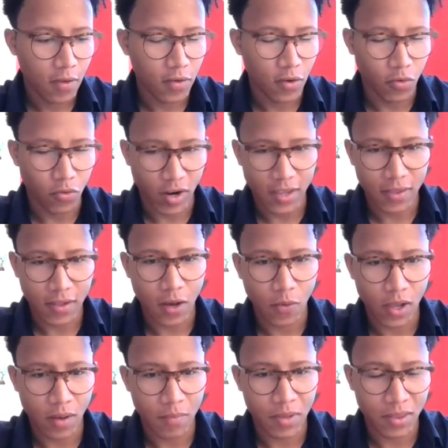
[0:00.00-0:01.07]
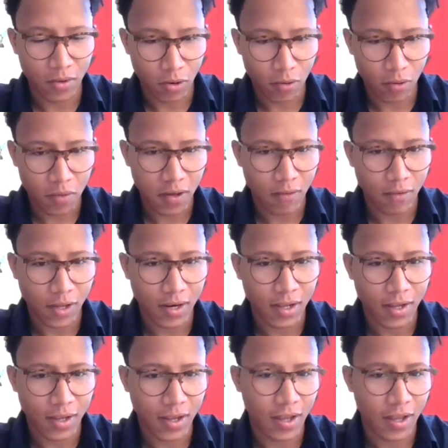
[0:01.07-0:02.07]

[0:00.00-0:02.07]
So right now I am in North Carolina.